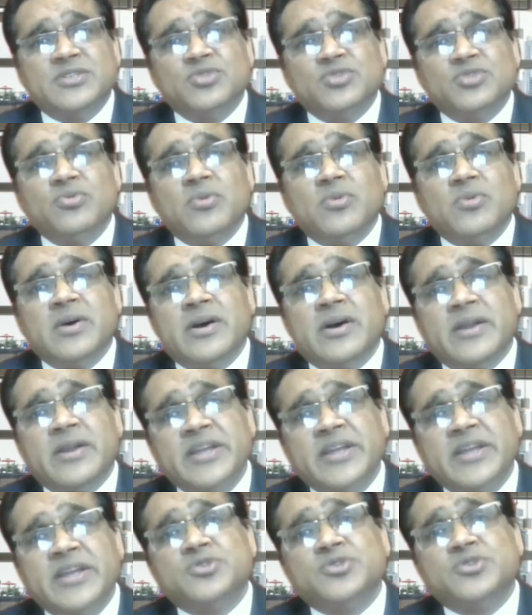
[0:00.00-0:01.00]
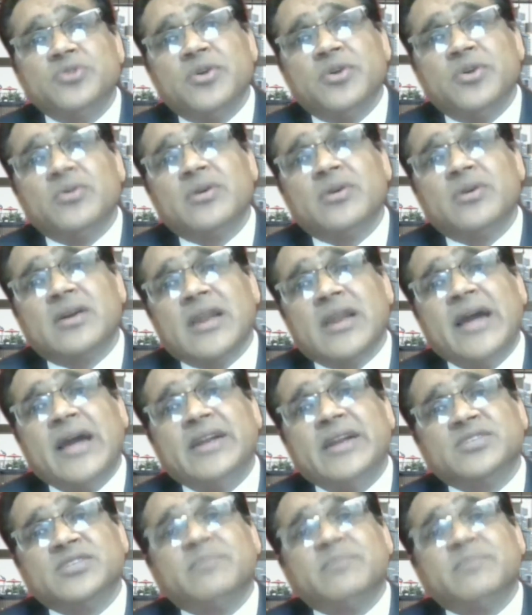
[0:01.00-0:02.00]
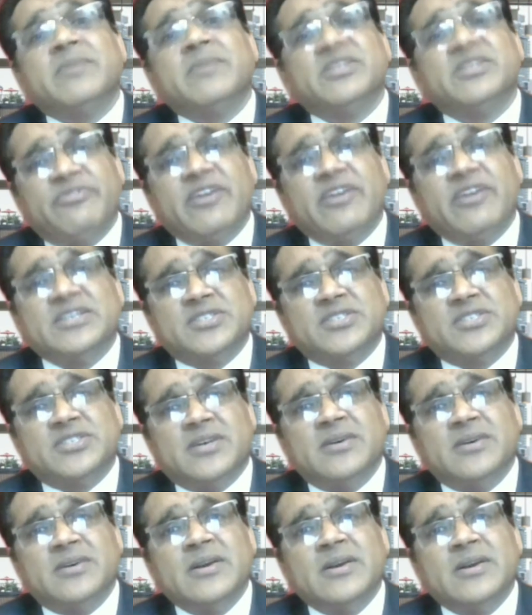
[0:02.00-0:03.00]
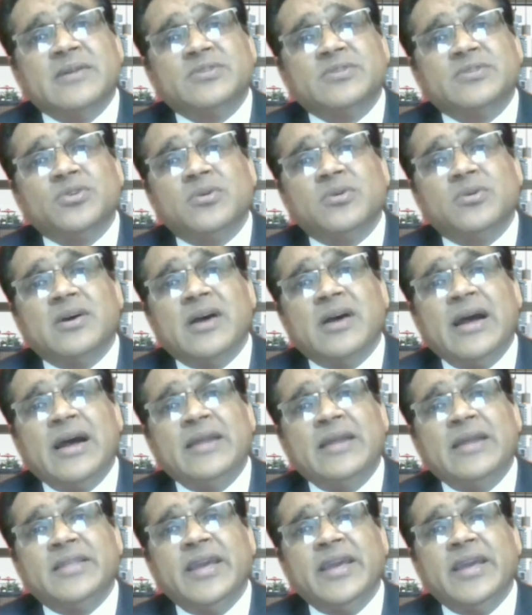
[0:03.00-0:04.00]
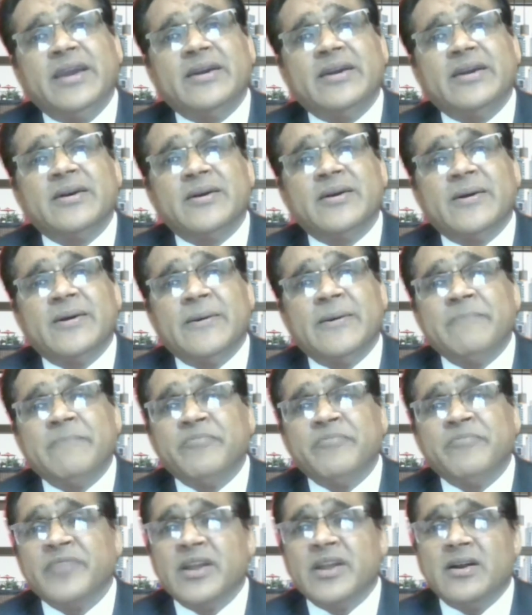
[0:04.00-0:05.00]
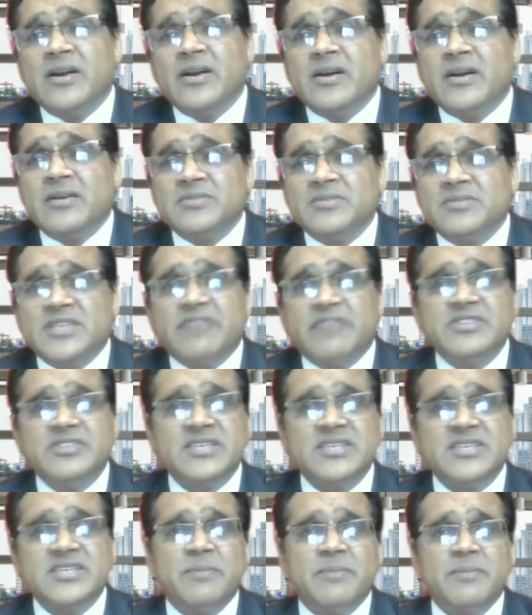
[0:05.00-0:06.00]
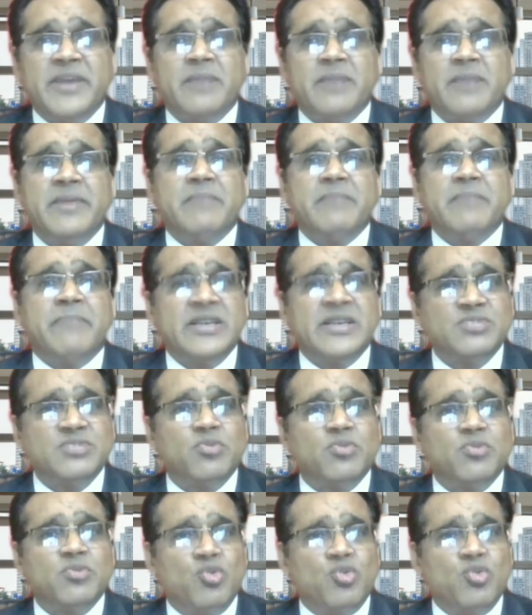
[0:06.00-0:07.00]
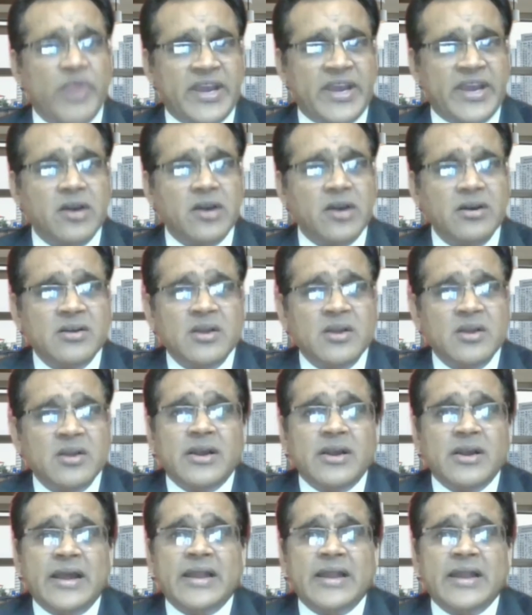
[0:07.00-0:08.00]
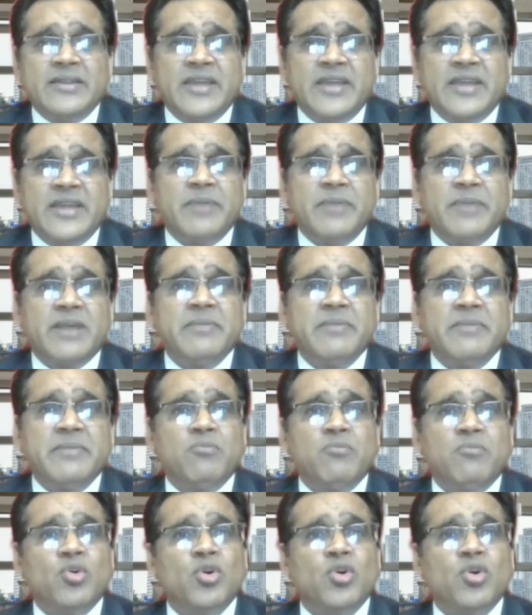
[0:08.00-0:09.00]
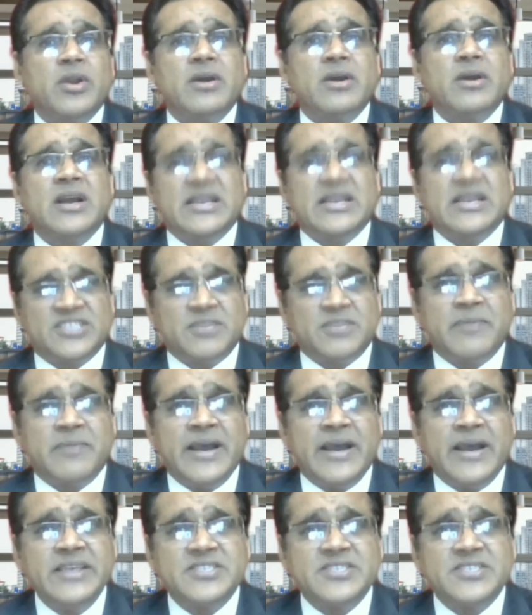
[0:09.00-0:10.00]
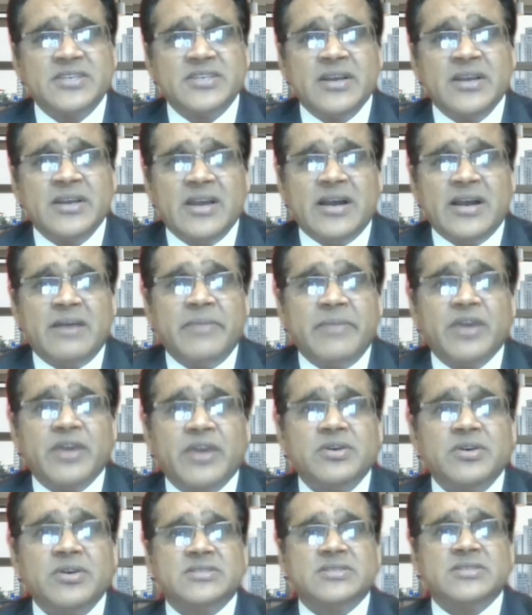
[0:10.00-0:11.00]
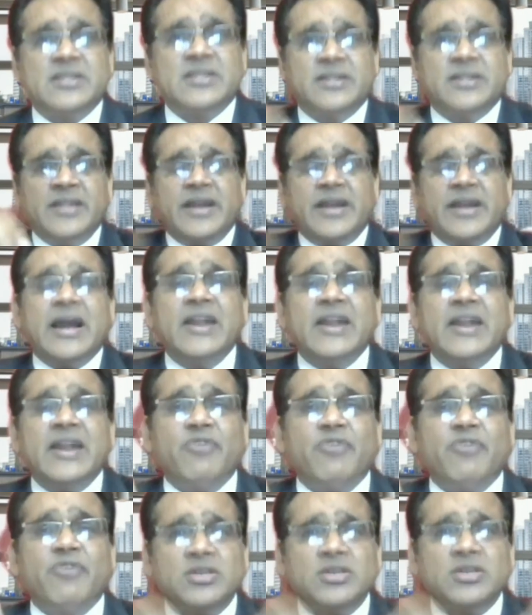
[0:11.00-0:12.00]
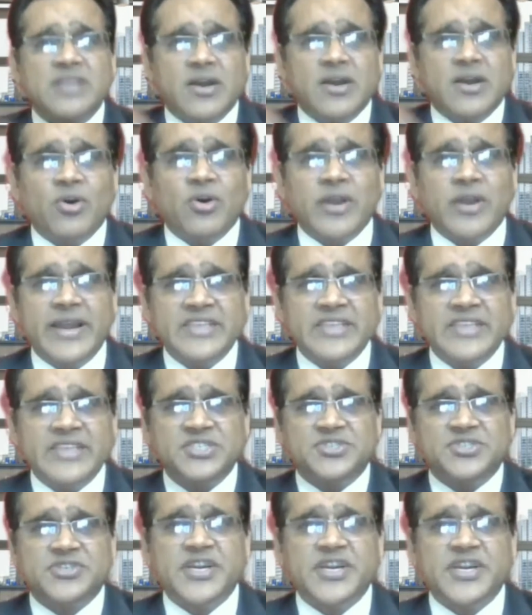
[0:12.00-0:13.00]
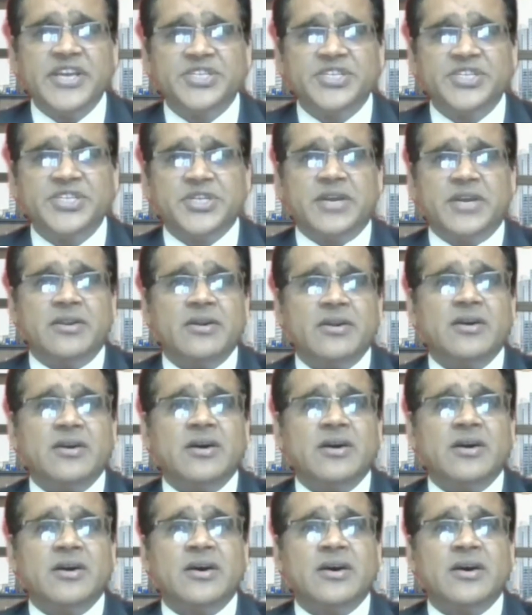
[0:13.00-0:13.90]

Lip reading: to reach to your clients much faster. So I think services are becoming much more quicker and they're becoming more customized because the kind of orchestration